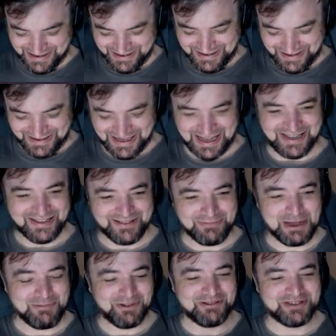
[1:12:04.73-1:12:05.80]
Yeah,
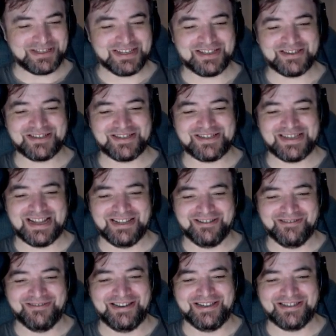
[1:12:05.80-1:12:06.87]
people always think you're a sellout
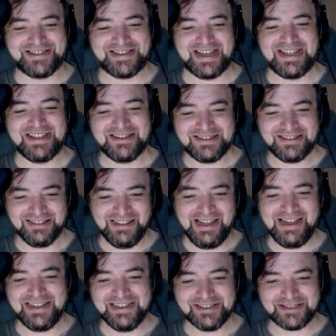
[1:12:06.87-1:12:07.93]
when you say
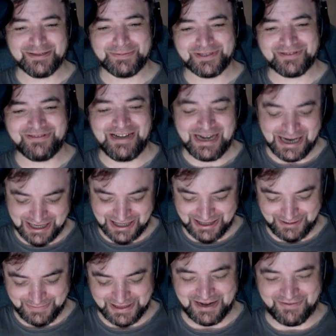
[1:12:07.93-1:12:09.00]
like and
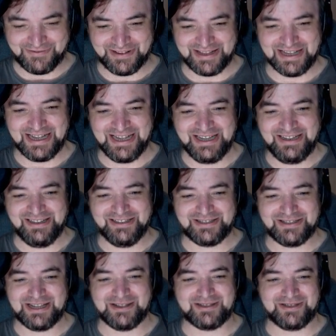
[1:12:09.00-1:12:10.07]
subscribe and everything else.
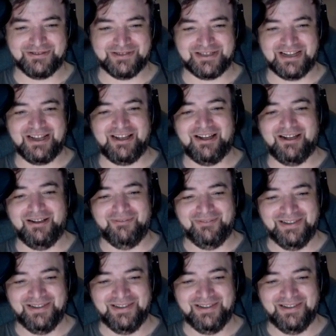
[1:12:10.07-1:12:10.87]
That's awesome.